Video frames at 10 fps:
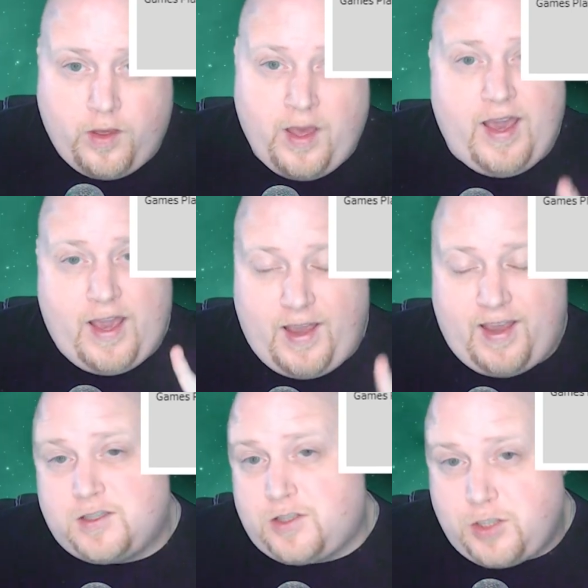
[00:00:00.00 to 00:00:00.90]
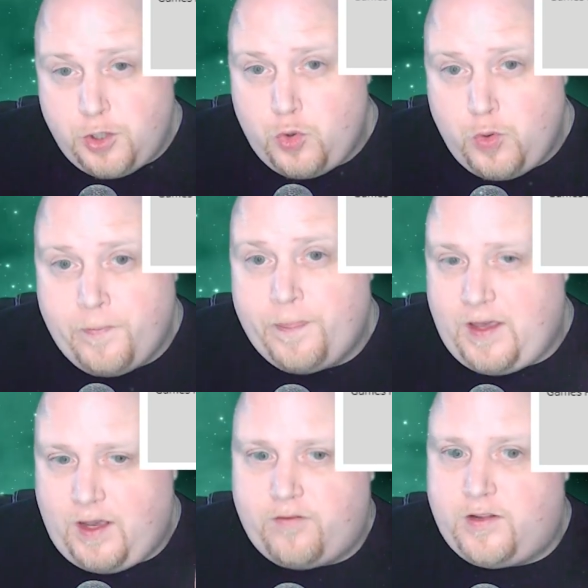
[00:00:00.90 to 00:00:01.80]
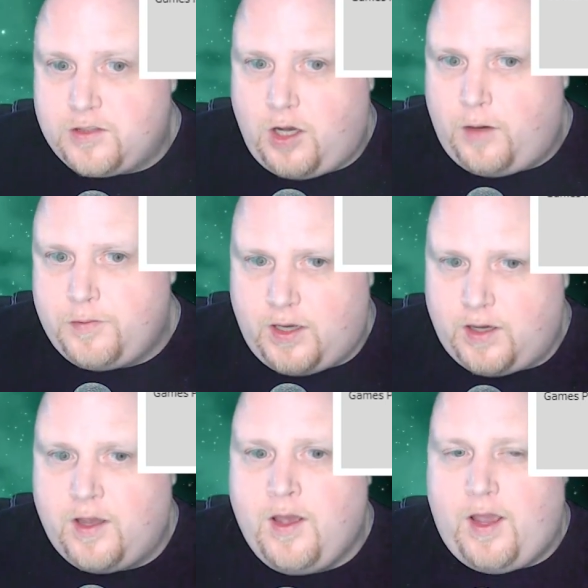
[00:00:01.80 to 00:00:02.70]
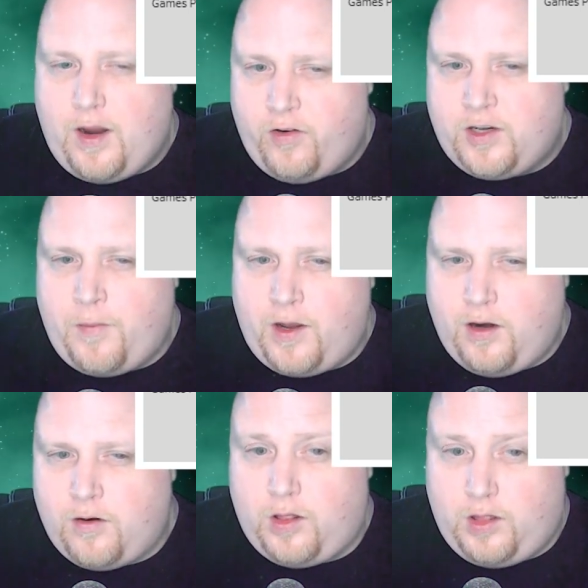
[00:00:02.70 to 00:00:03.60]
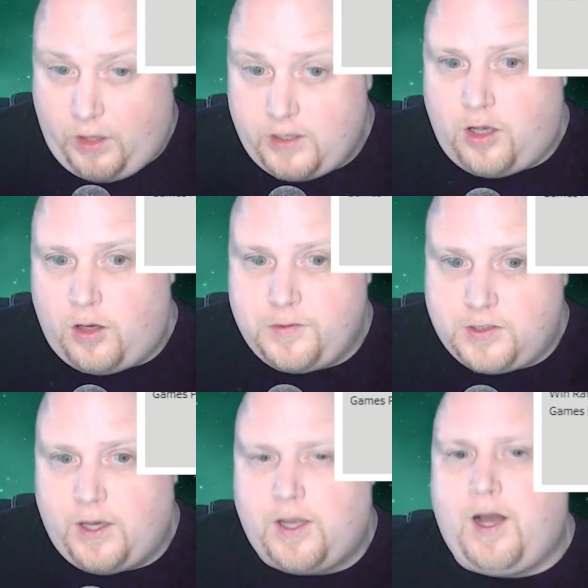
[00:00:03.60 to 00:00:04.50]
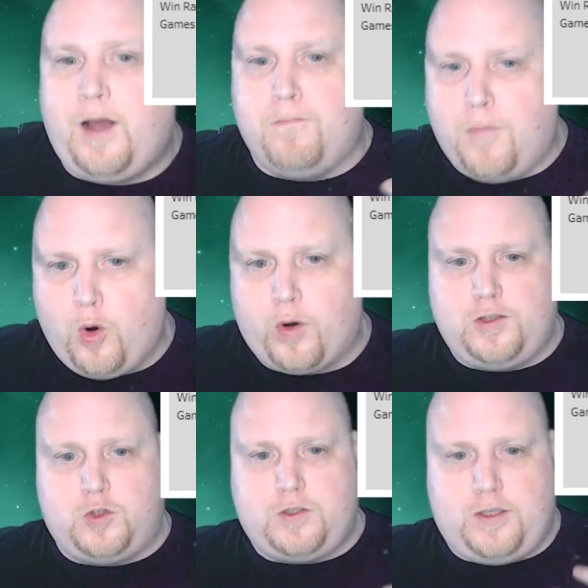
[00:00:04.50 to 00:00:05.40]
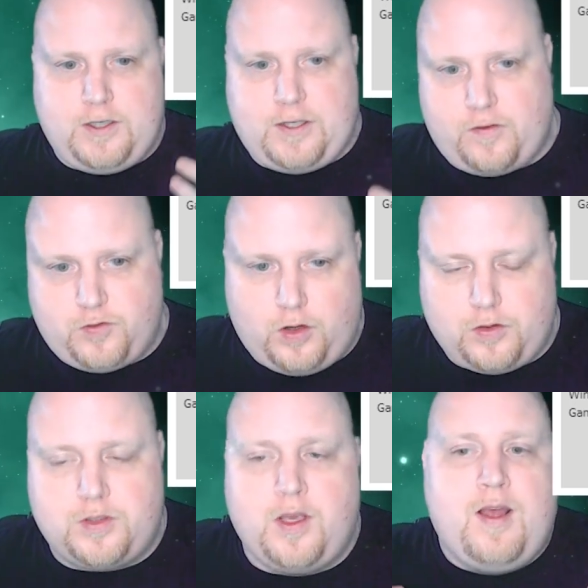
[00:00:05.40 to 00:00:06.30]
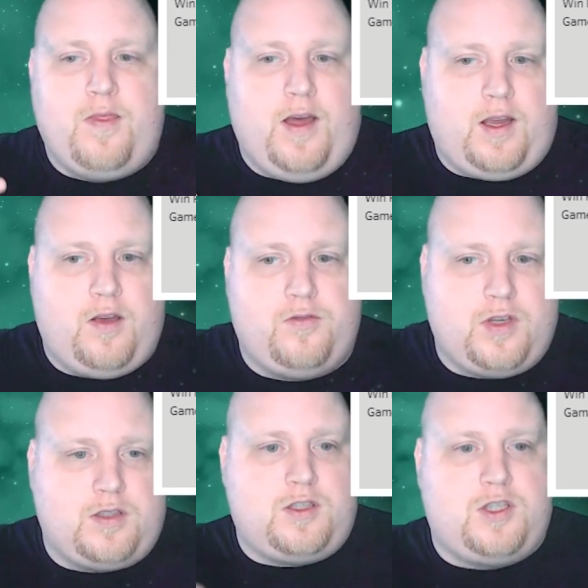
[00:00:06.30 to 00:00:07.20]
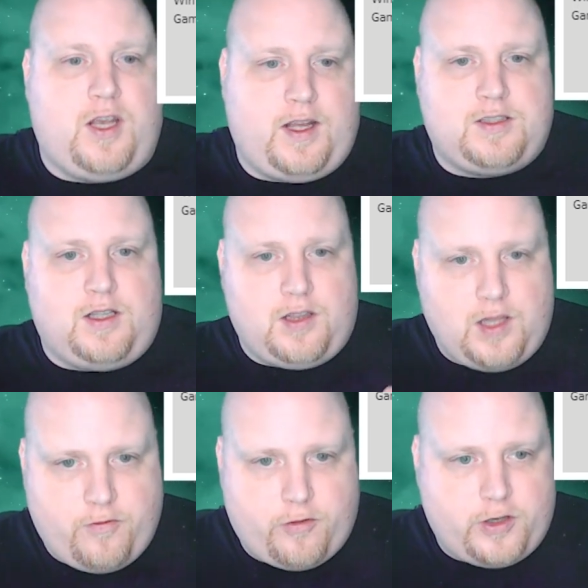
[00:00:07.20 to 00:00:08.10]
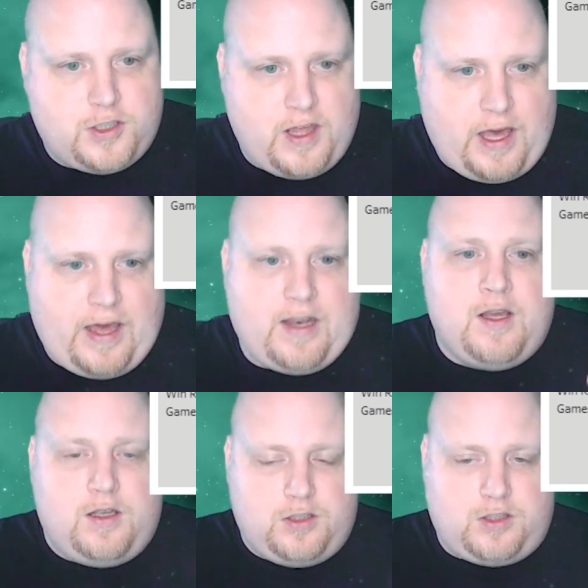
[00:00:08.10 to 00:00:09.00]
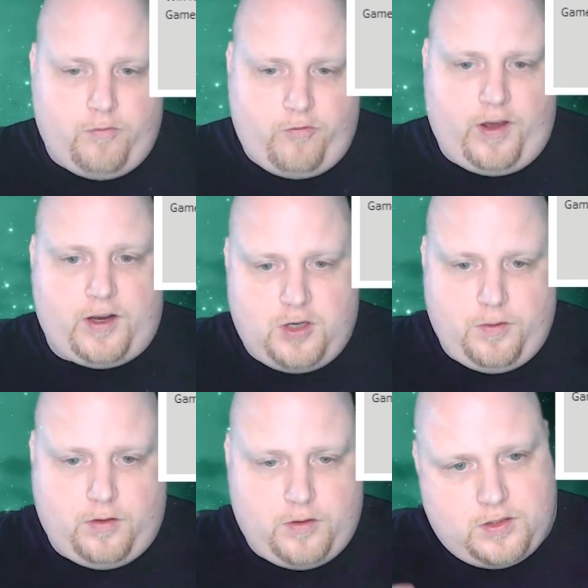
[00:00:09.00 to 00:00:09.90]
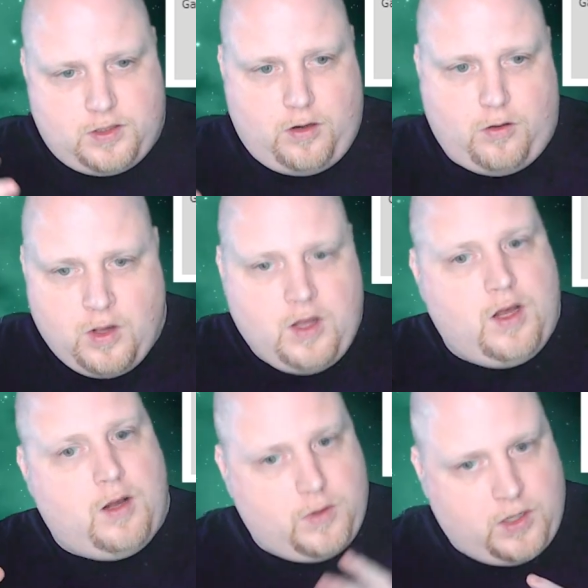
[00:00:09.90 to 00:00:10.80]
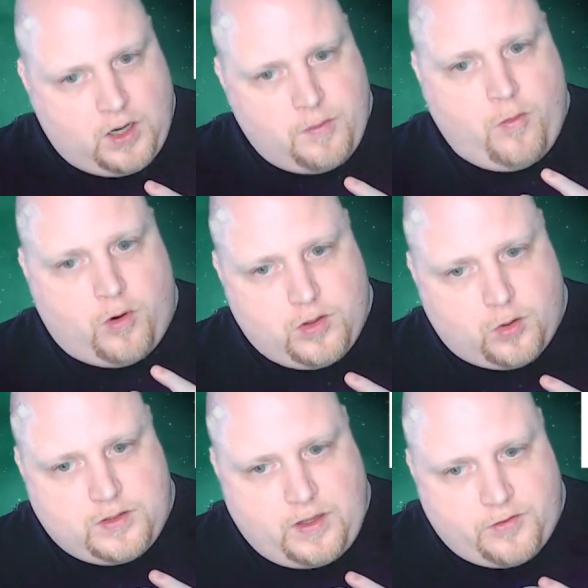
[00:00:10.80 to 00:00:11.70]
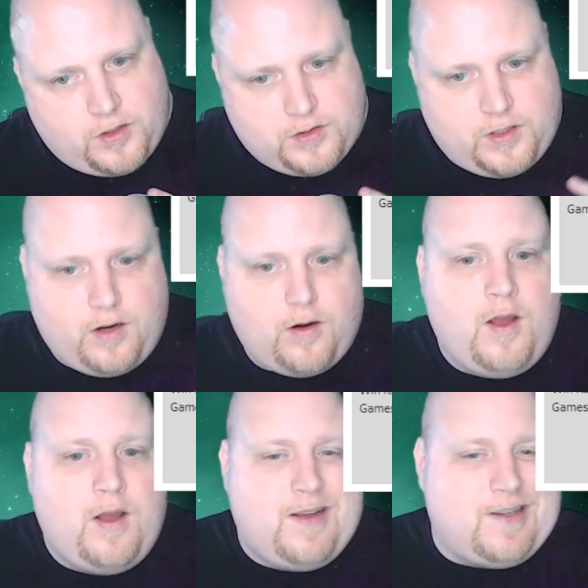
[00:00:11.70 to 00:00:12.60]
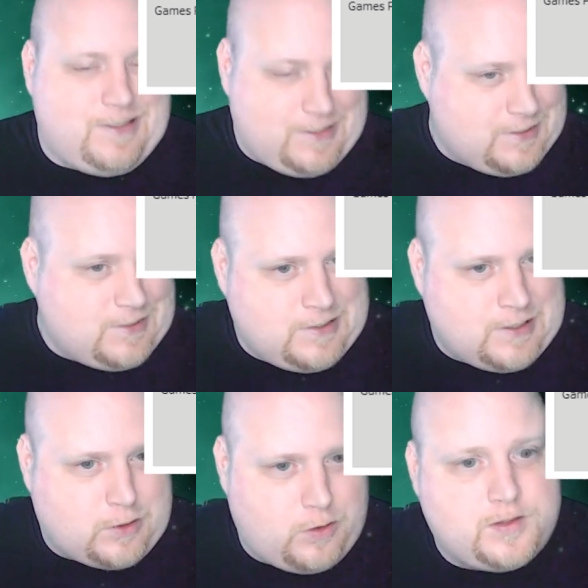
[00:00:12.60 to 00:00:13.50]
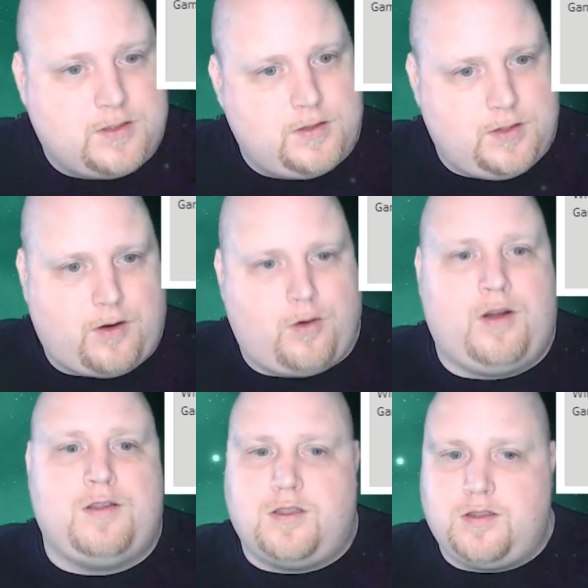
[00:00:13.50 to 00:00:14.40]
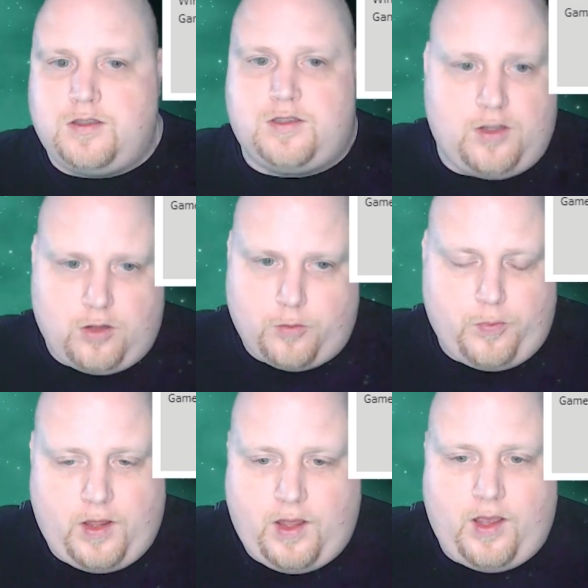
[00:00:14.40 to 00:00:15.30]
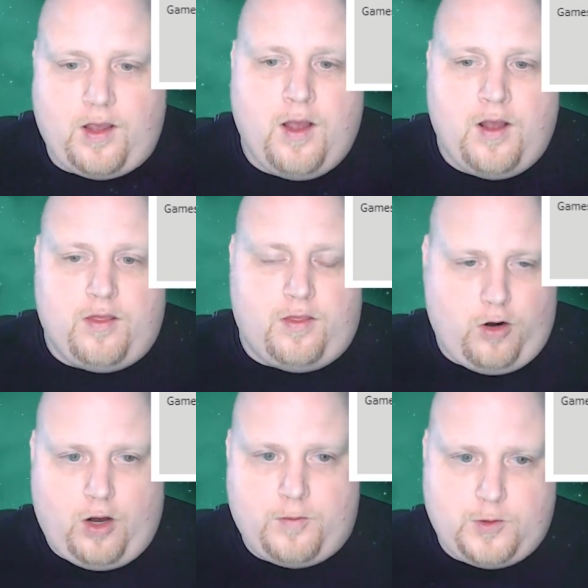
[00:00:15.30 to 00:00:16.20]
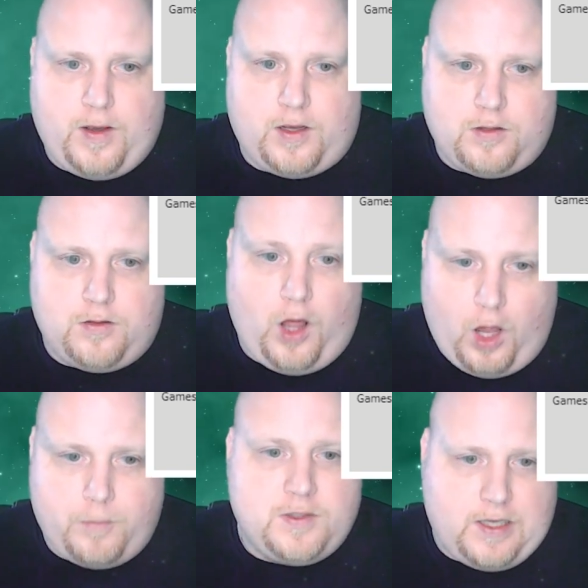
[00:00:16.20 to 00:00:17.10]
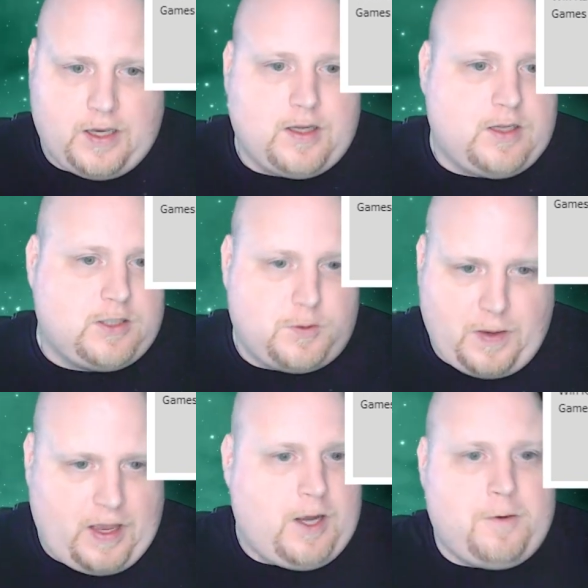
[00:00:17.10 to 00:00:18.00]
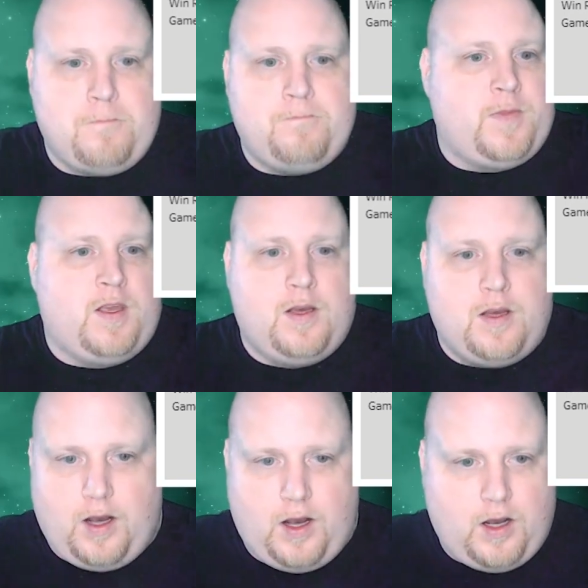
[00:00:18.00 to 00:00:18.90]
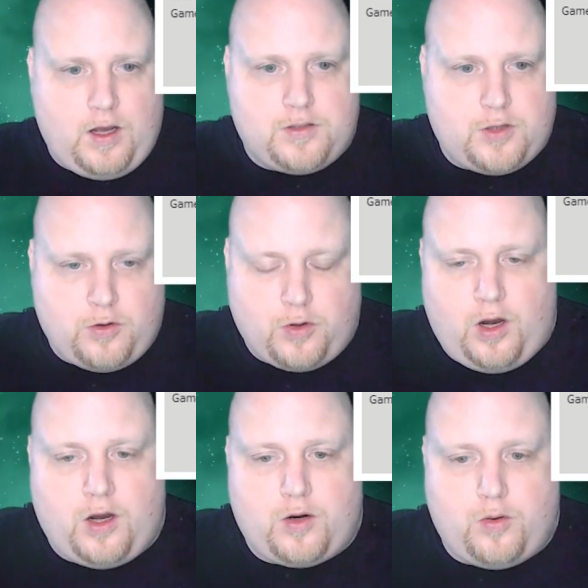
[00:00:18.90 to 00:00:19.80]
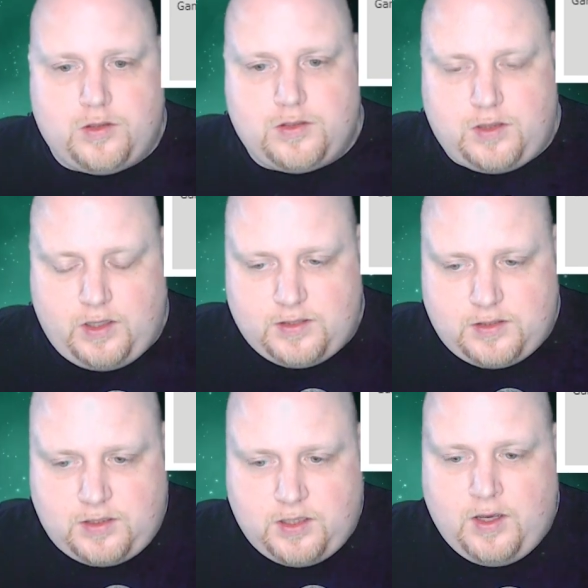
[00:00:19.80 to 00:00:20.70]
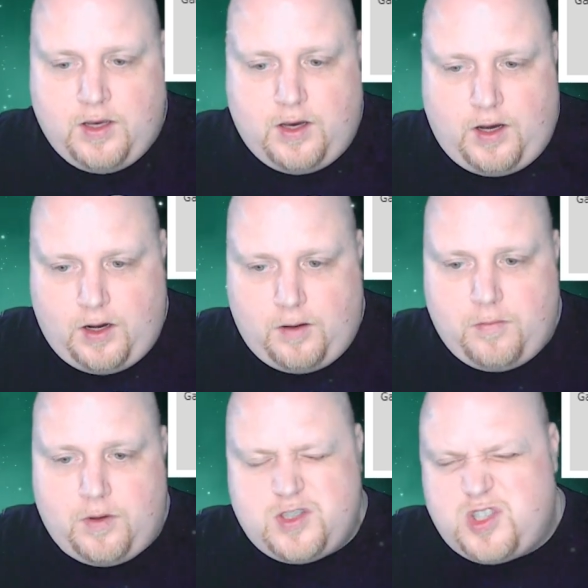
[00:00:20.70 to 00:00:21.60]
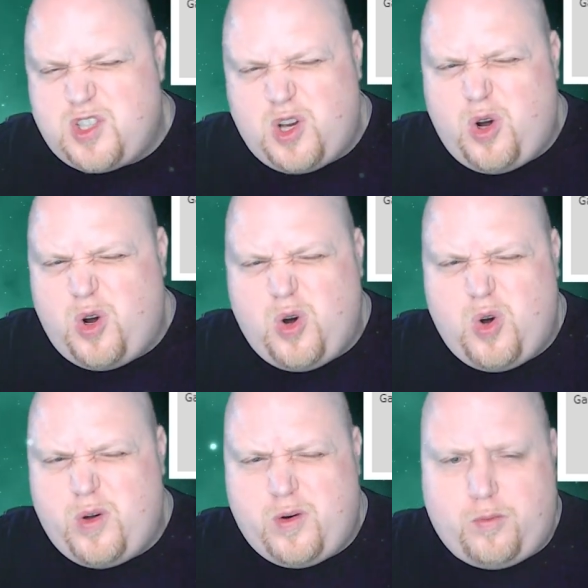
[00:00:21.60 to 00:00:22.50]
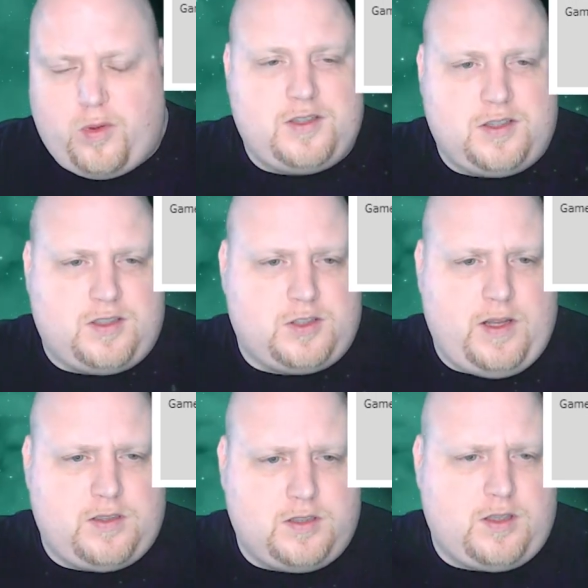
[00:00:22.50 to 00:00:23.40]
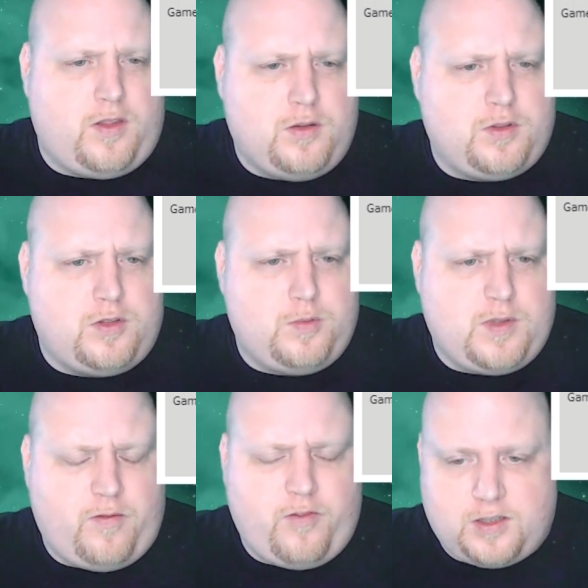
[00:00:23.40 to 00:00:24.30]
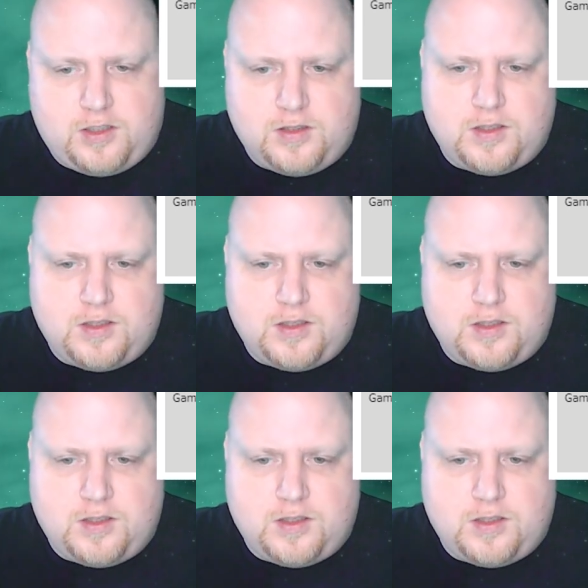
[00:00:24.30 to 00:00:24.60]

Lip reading: And two, they have less OBSEC. Every time I hear less OBSEC, I'm more interested in Death Skulls. That gives us a chance to leverage that sub-faction ability. So I'm leaning a bit more towards Death Skulls there until I see Necrons. Necrons still are playing their OBSEC spam, Eternal Conquerors list. And Relentless Expansions, I think those are the two sub-factions.